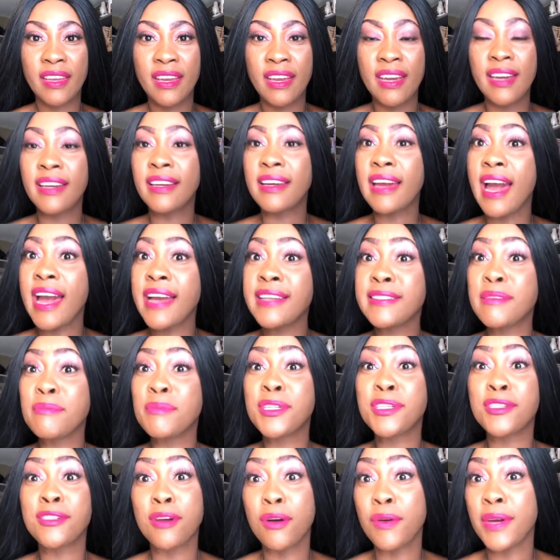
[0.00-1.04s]
Guys, I'm
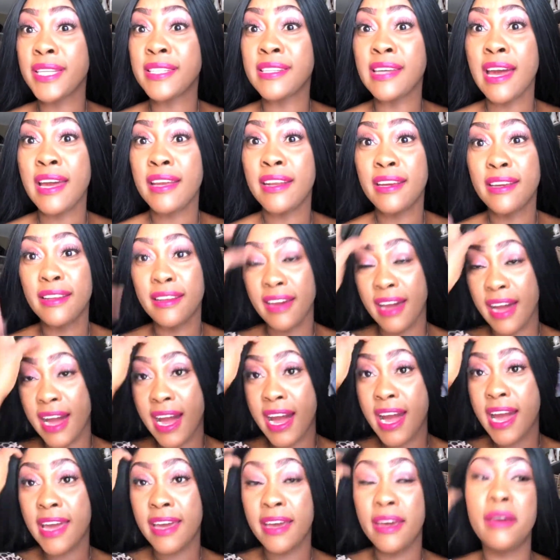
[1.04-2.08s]
so excited.
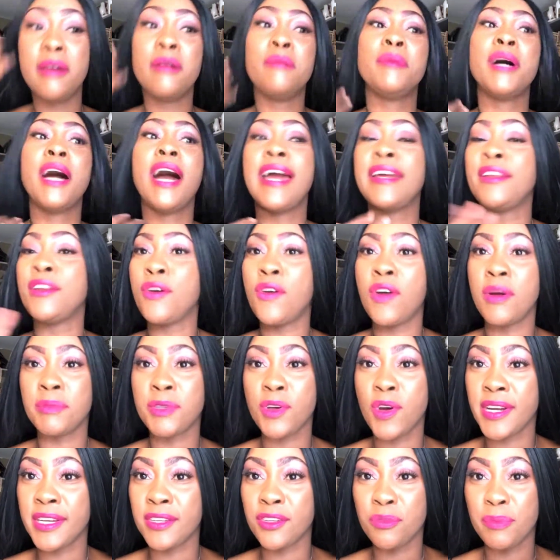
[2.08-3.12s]
I know I'm
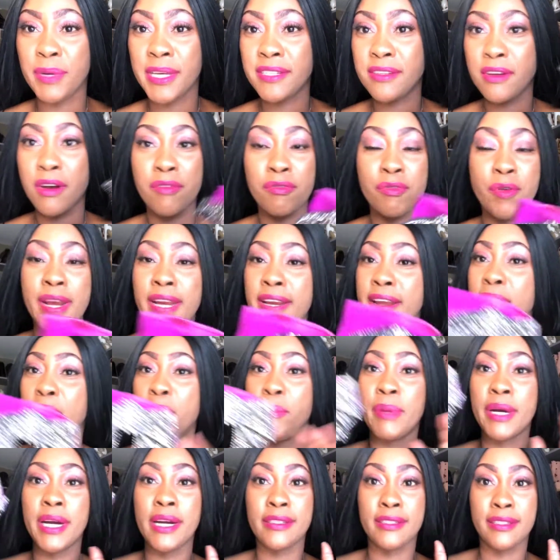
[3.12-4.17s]
talking to myself right now,
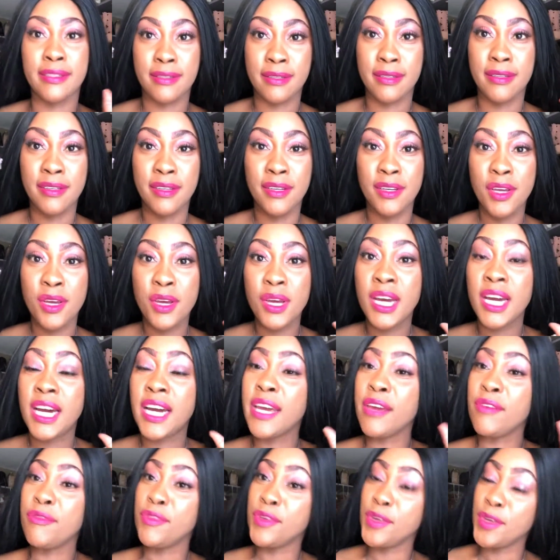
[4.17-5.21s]
but
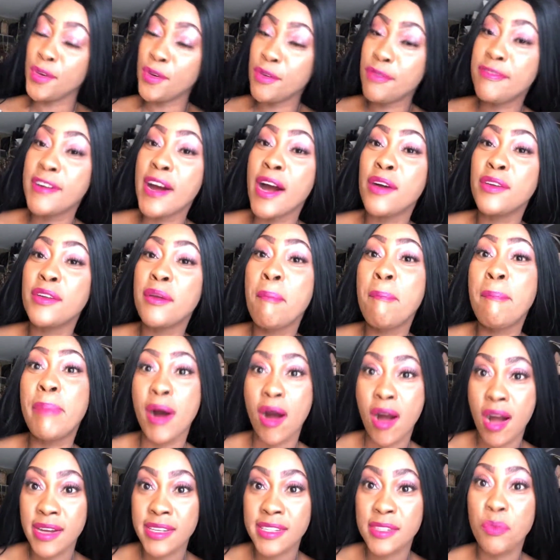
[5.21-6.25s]
if you found a
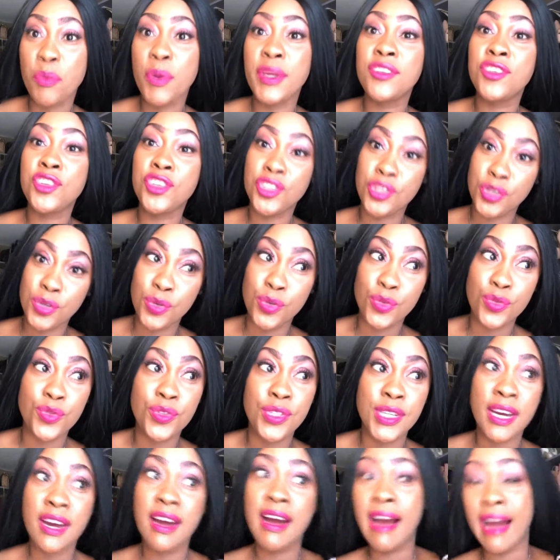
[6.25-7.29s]
box with
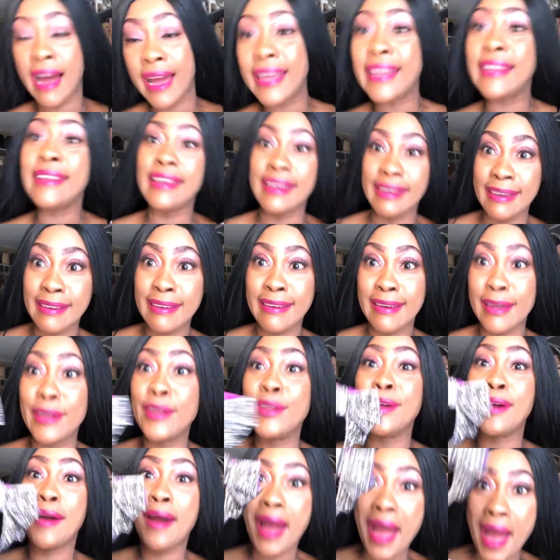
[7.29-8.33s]
shoes hiding in
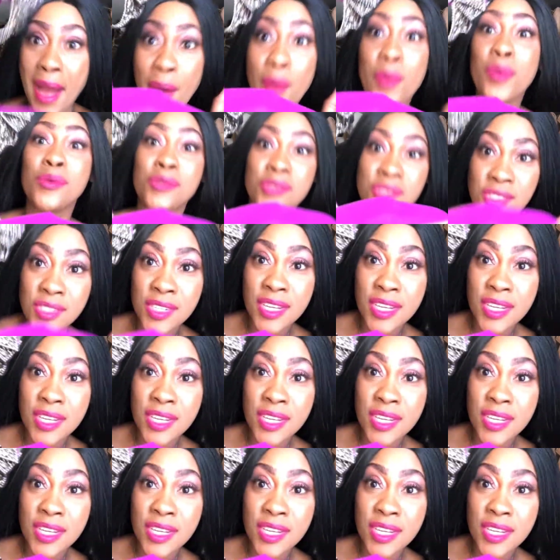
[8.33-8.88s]
your house